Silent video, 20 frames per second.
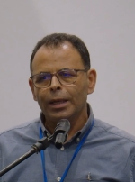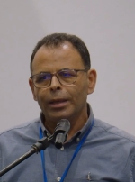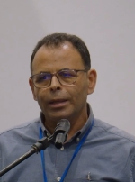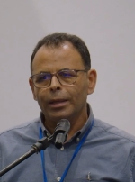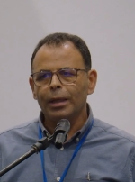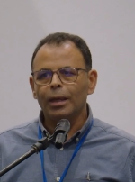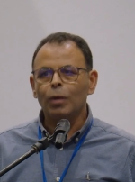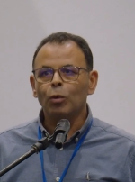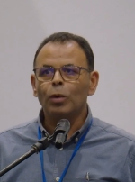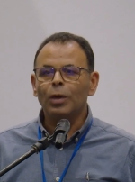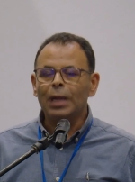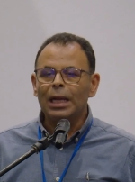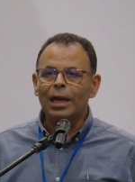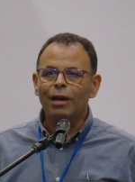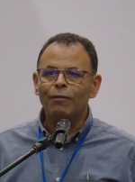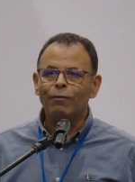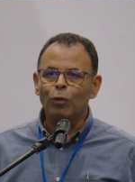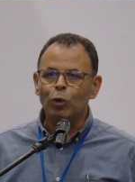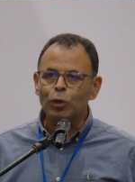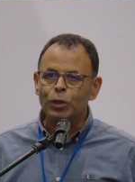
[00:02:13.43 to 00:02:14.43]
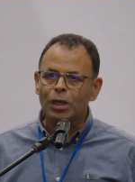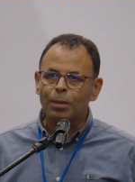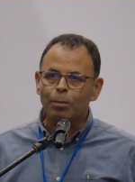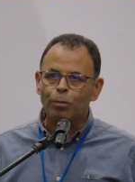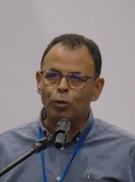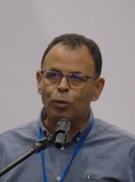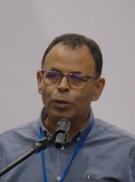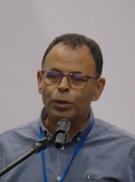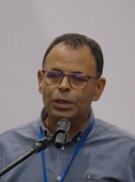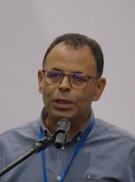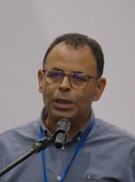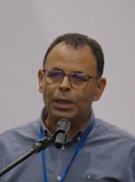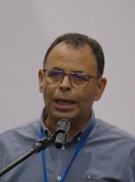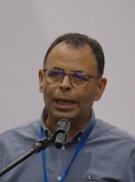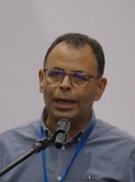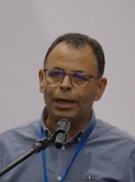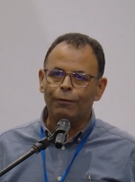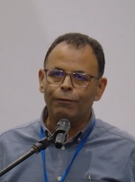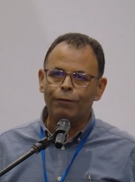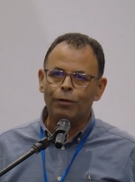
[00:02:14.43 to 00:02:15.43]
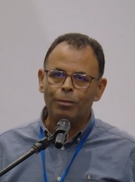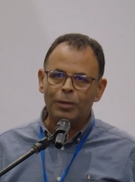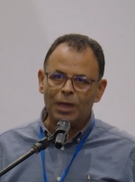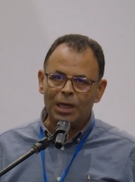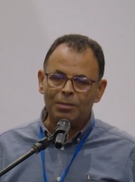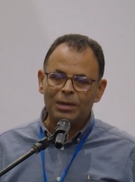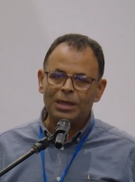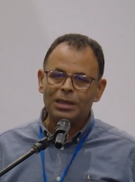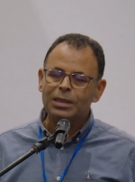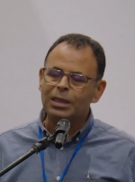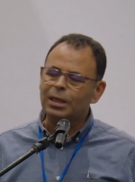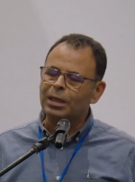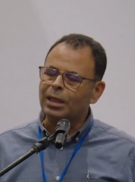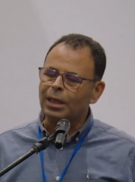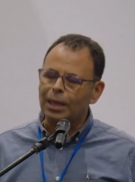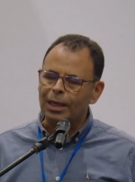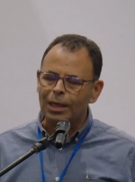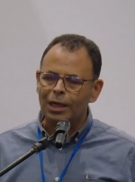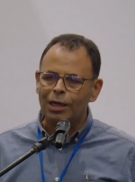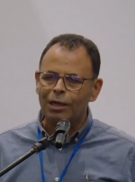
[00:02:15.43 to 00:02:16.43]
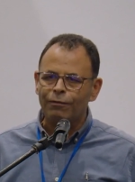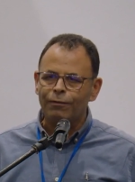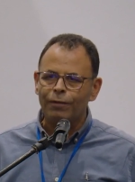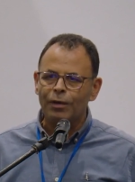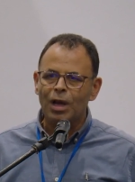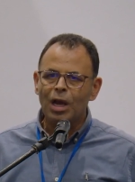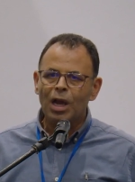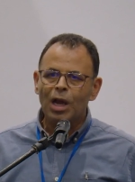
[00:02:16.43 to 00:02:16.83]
that we'll have more support from the MRC, the NRF.